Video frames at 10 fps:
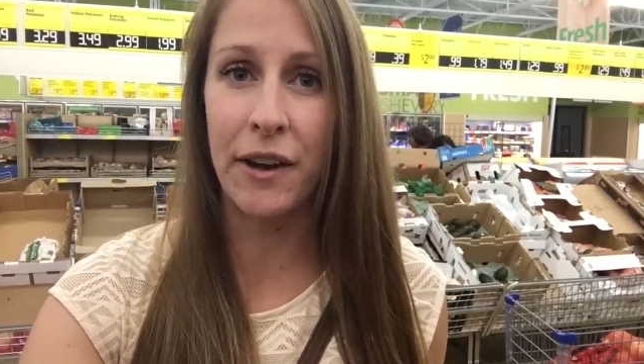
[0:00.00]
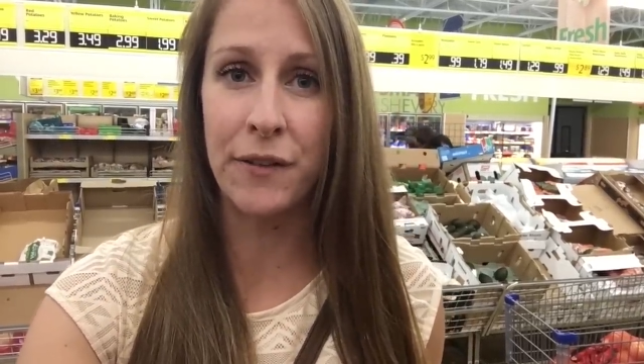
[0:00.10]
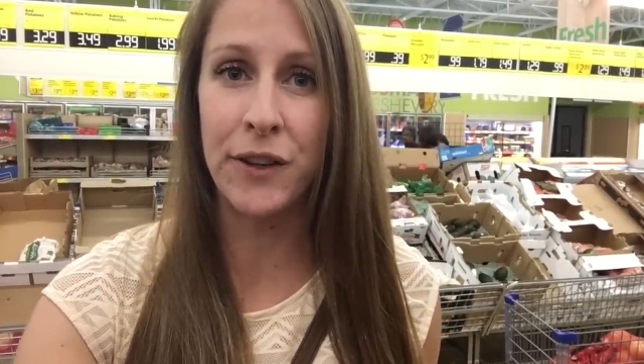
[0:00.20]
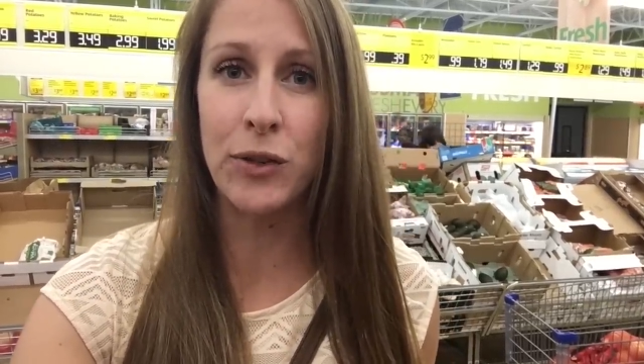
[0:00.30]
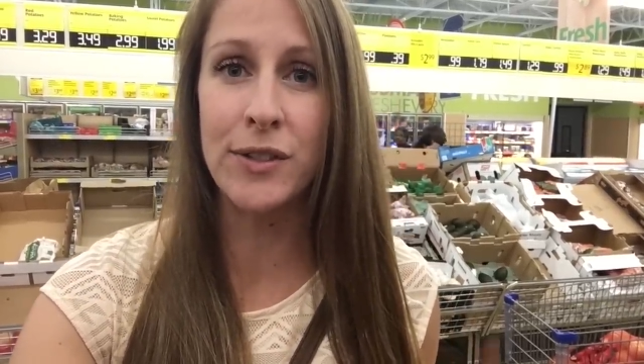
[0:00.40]

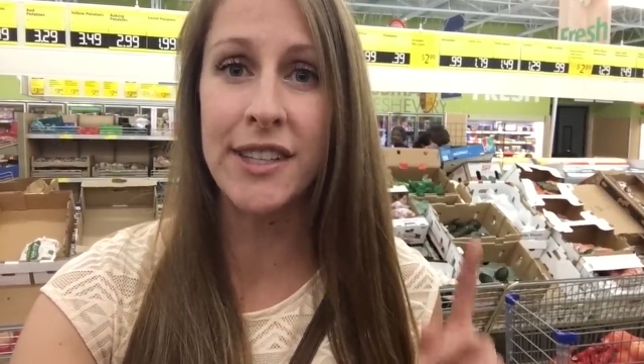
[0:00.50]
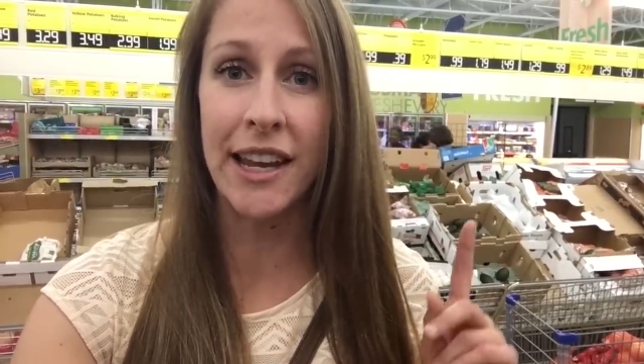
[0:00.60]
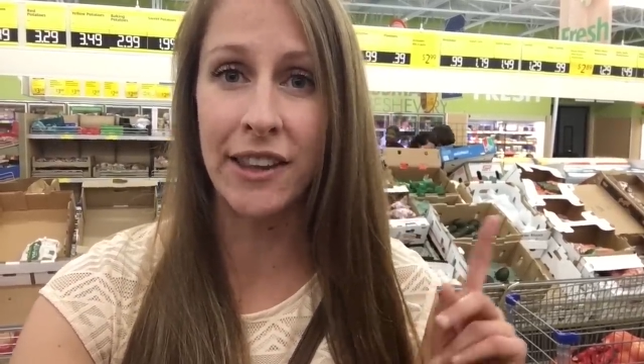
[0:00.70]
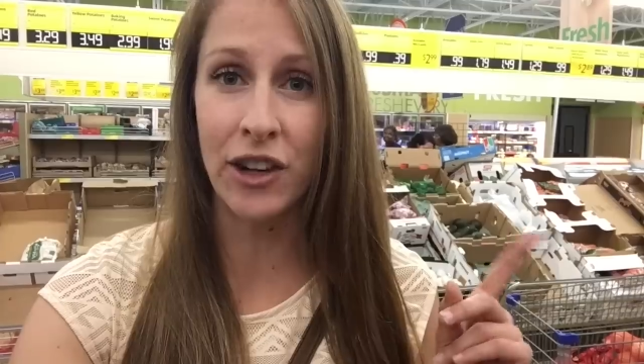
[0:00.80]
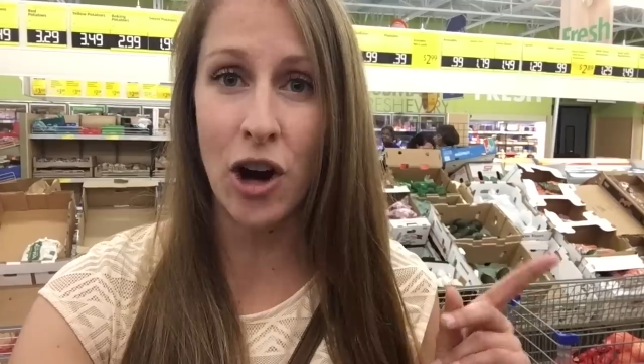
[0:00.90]
of
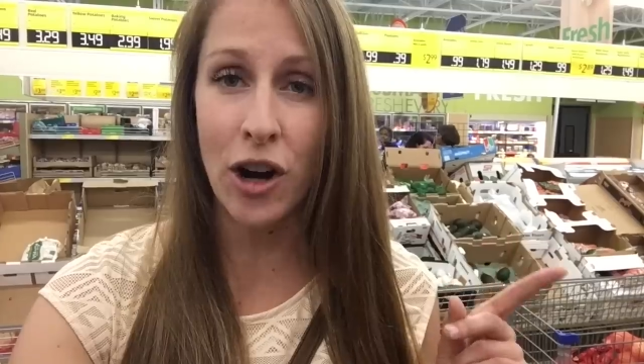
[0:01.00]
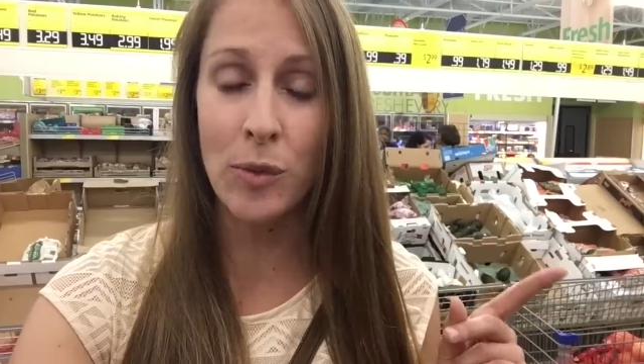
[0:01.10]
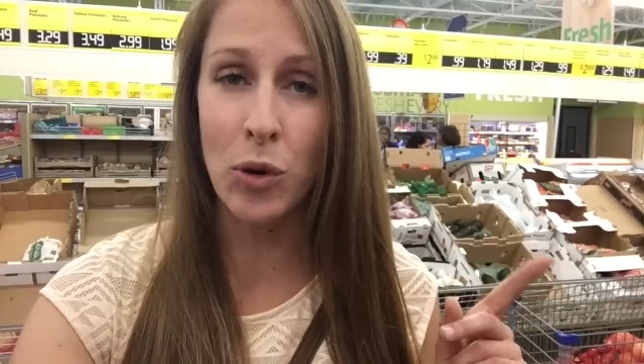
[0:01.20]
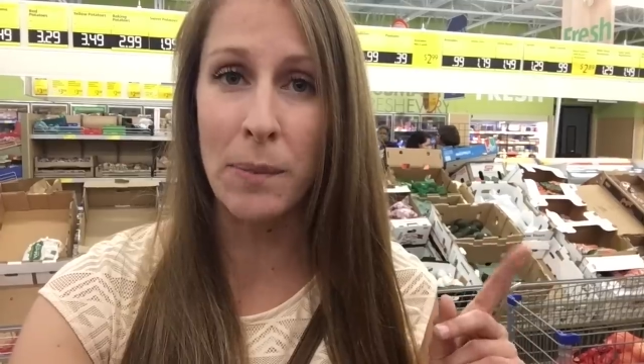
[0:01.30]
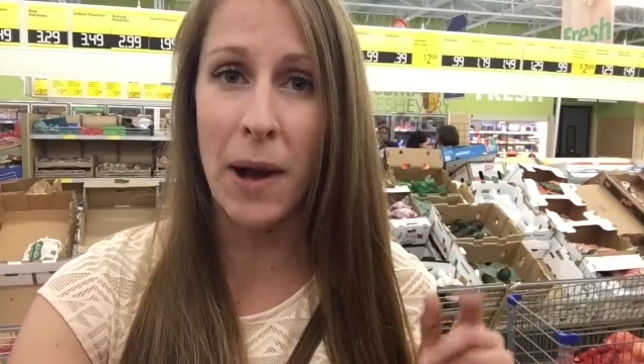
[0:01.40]
using the
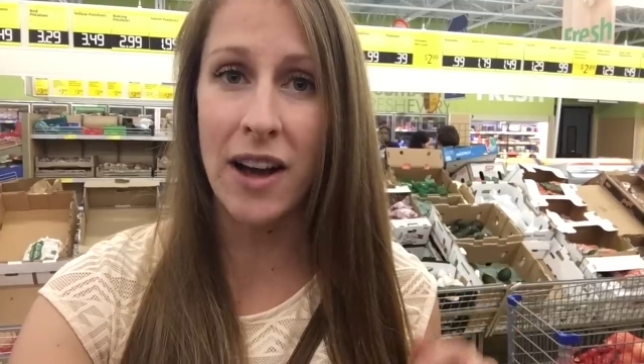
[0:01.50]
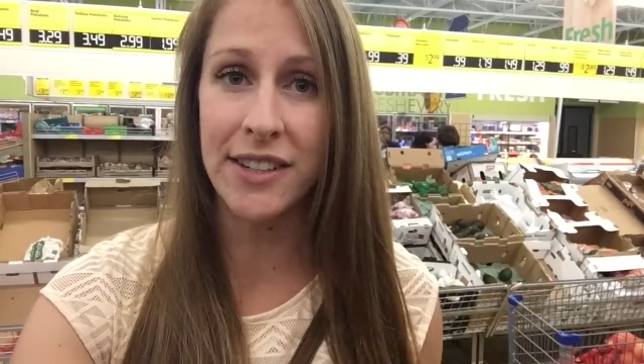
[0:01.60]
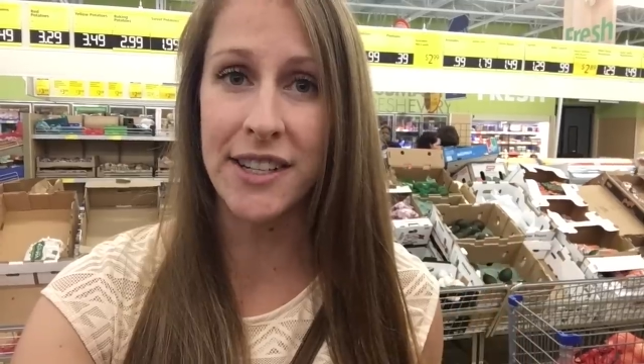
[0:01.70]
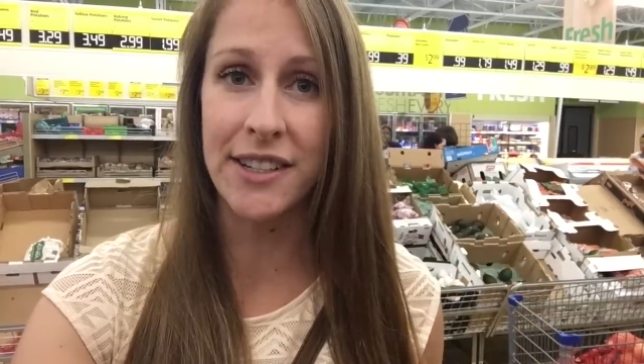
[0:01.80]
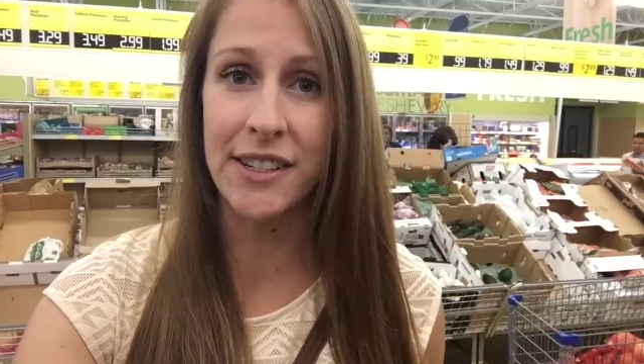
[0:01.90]
cardboard
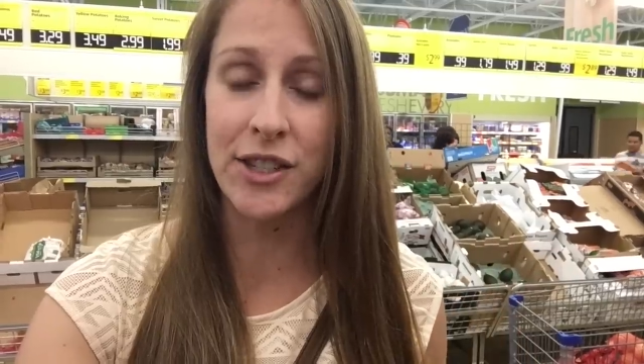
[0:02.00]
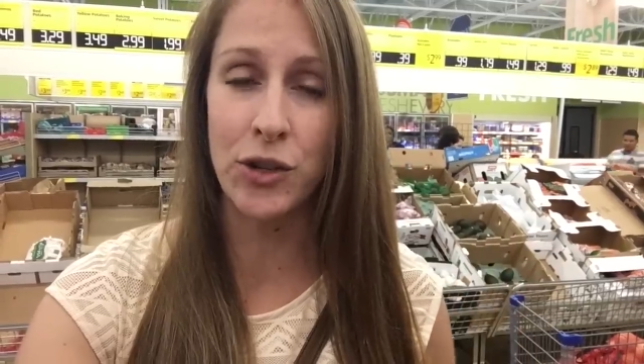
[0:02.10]
boxes